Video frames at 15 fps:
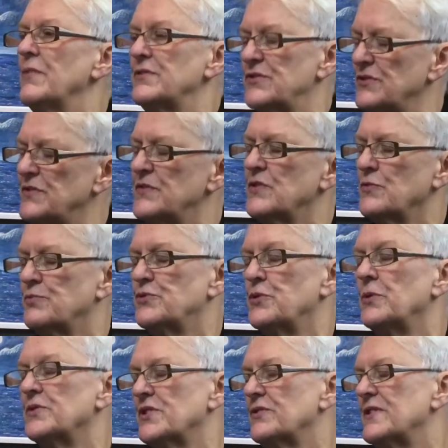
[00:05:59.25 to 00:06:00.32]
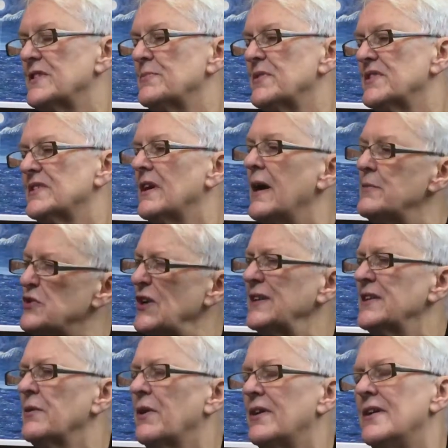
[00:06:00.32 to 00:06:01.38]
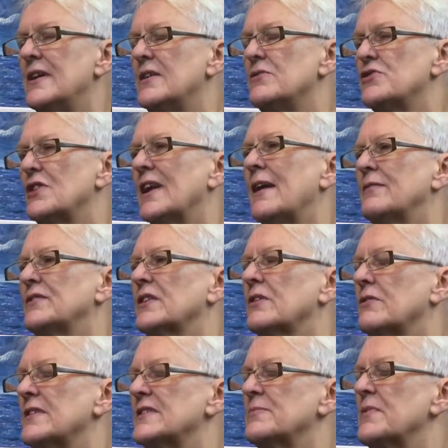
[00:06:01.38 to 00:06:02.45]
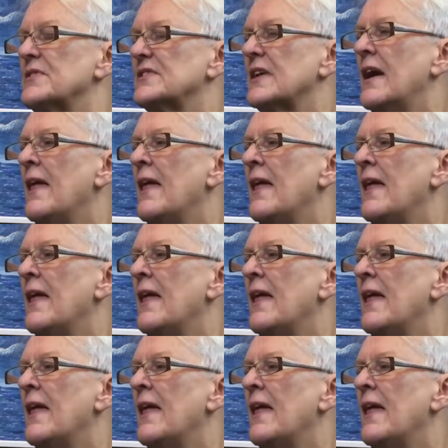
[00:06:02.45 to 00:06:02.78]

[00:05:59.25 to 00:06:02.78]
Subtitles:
sort of towards Christmas time, January usually after Christmas.